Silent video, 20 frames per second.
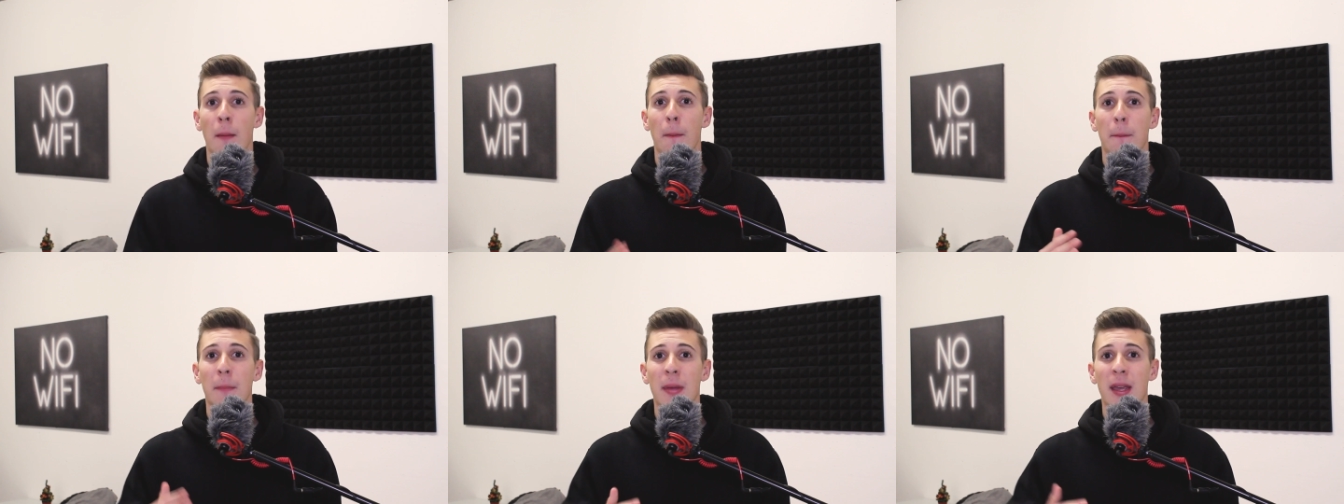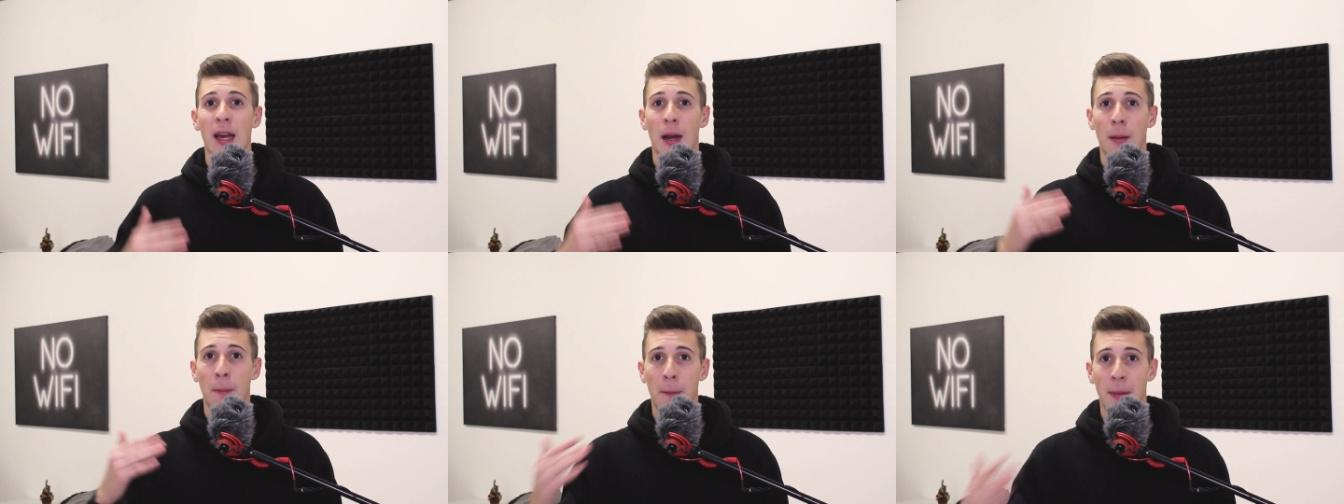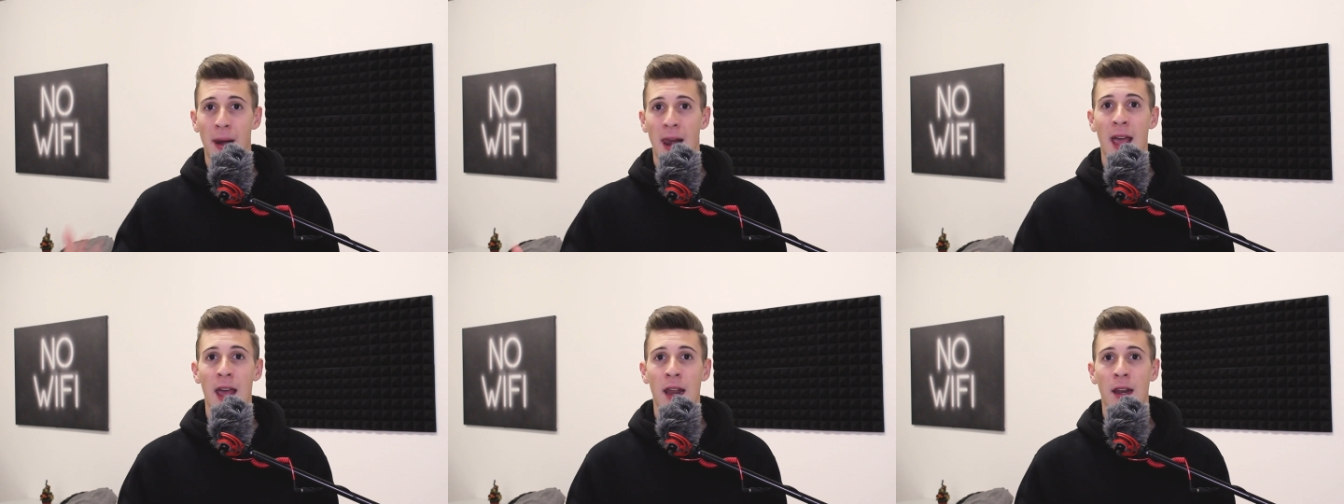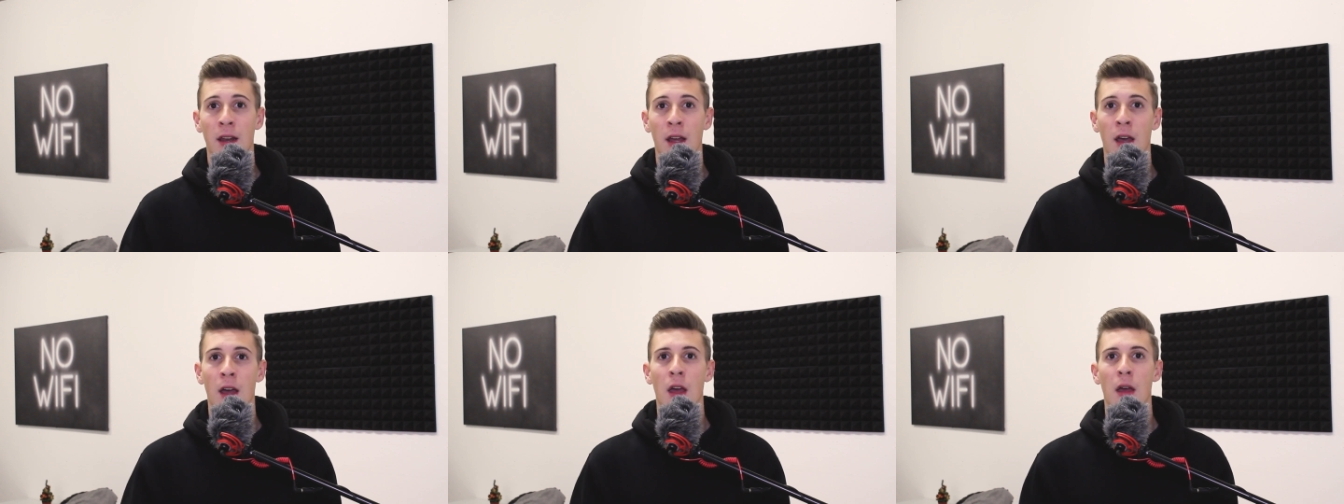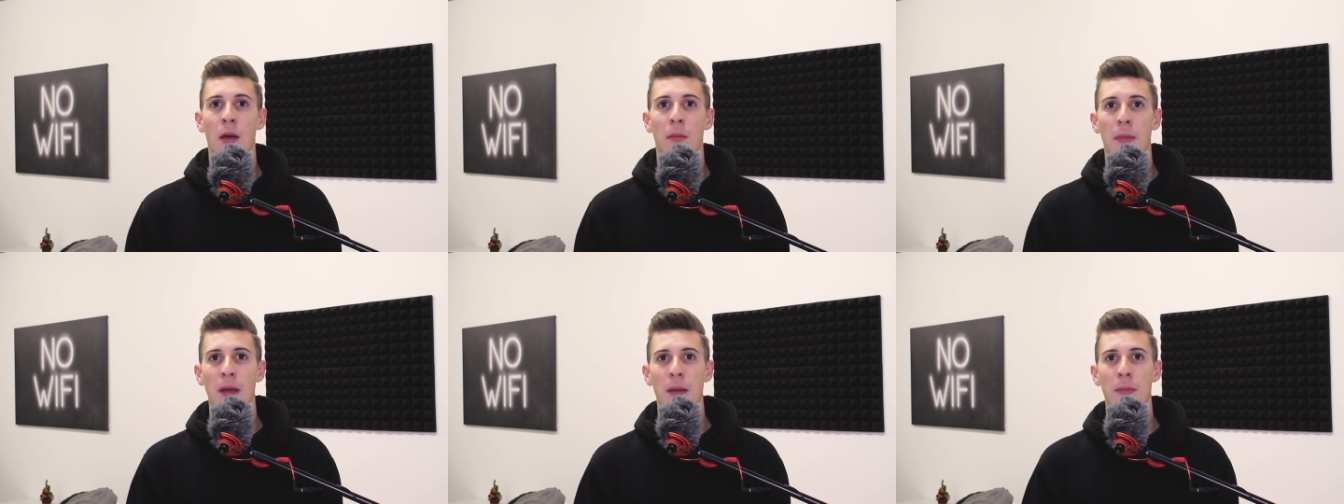meal plan,
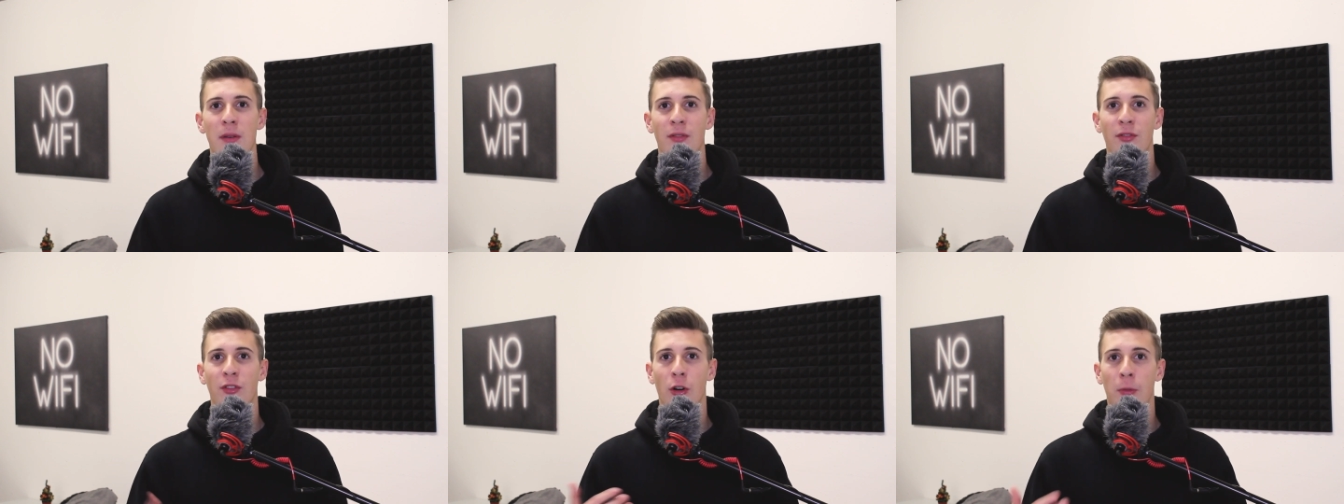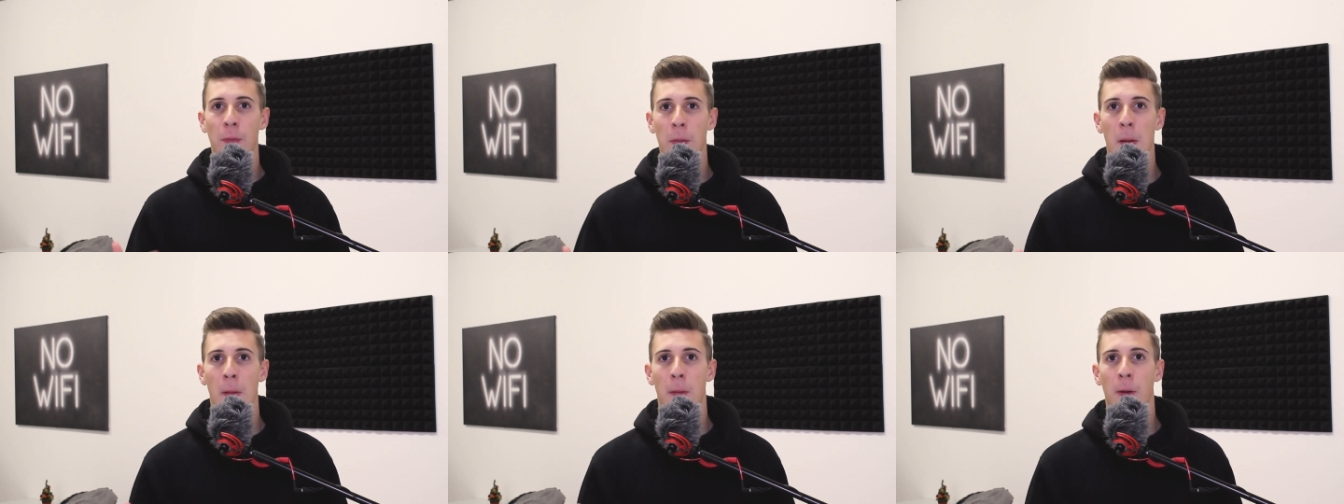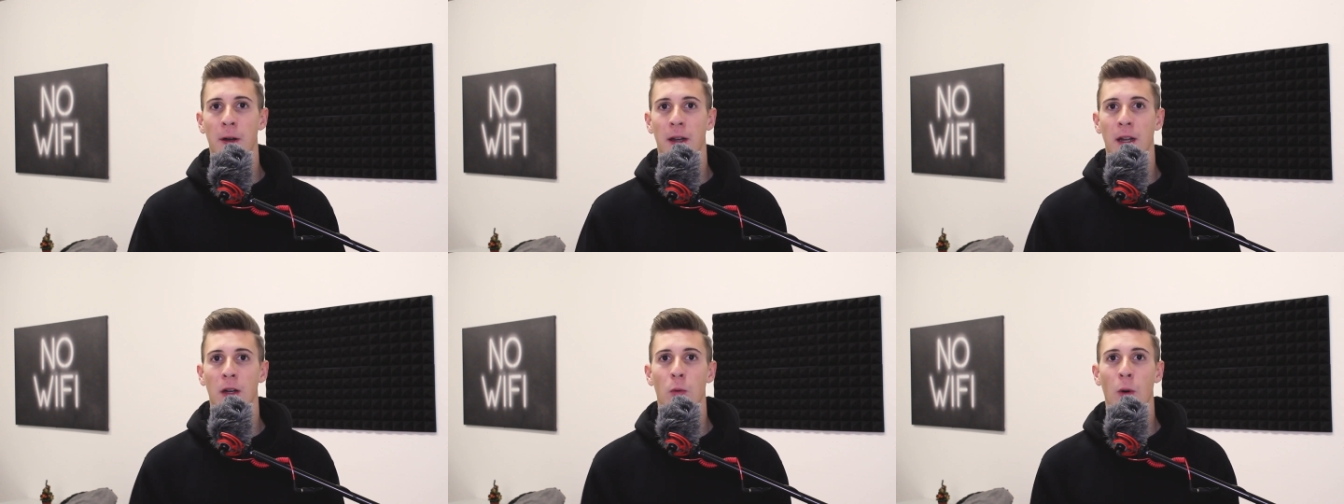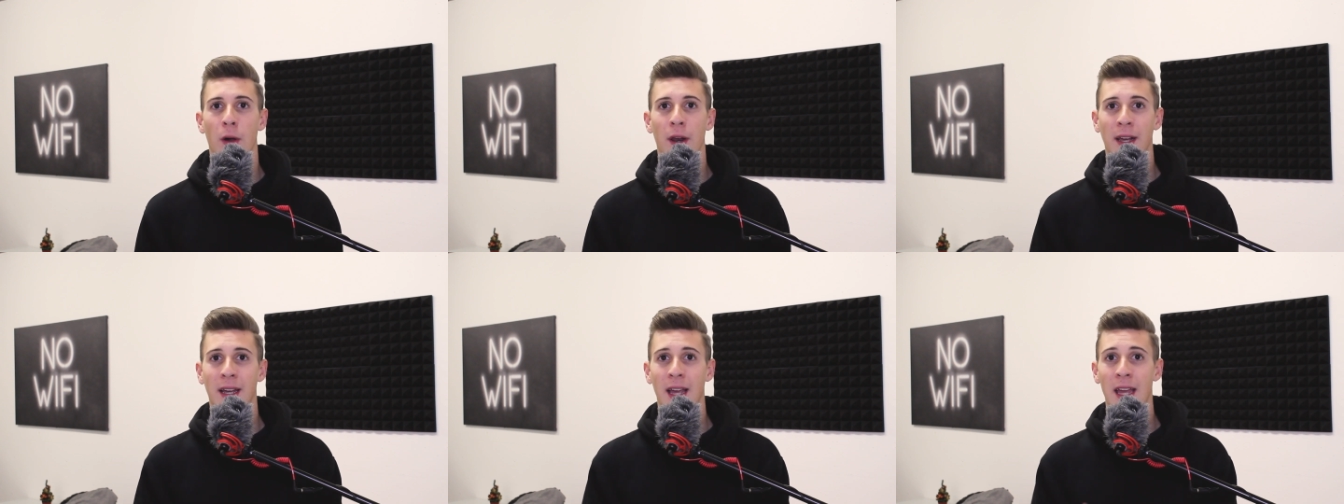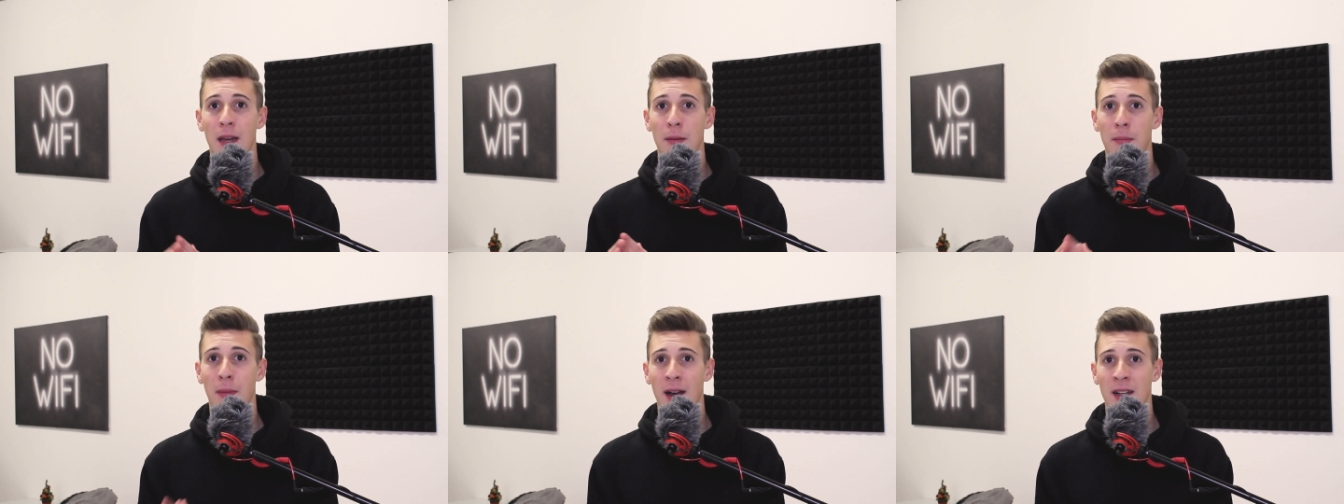maybe for people that want to
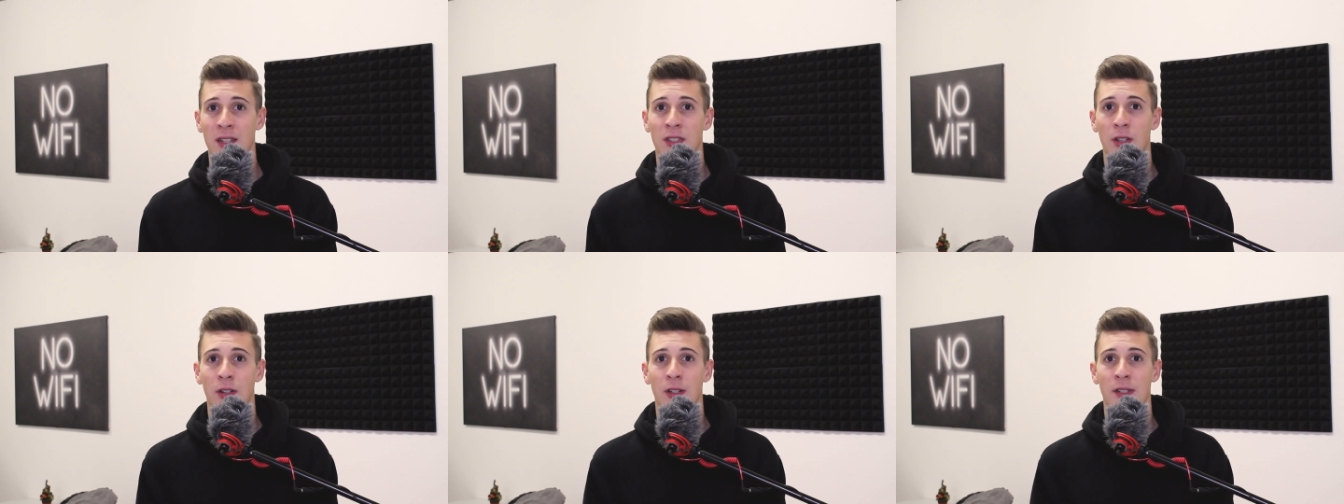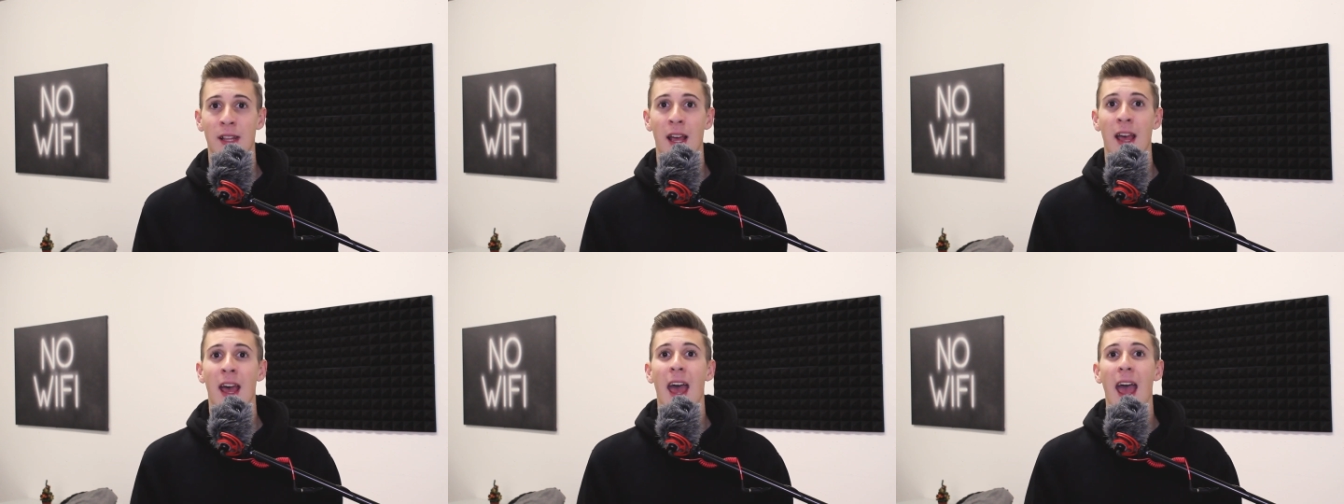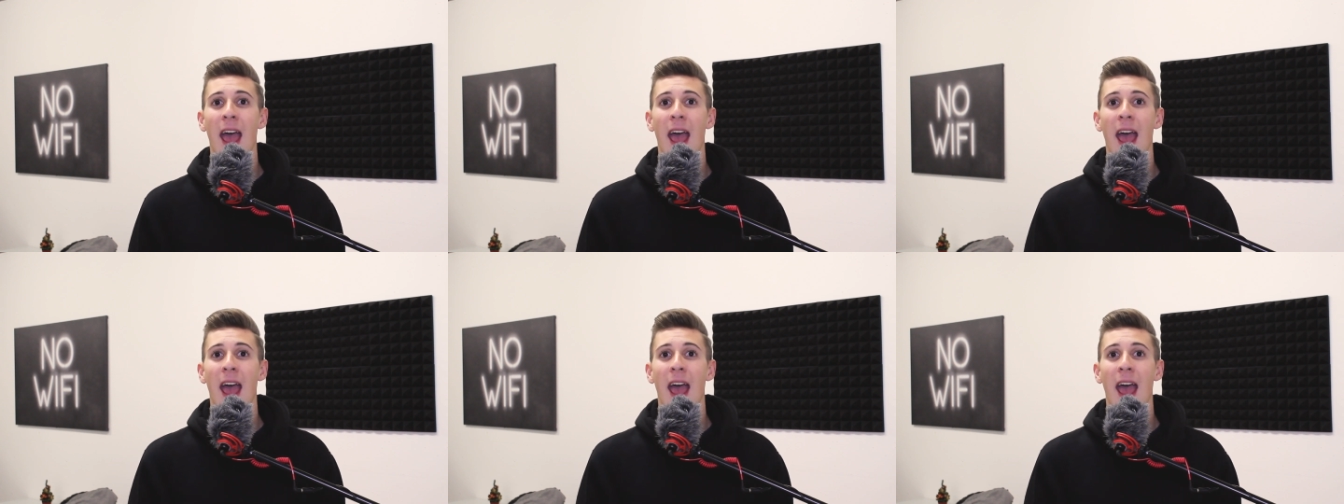gain muscles,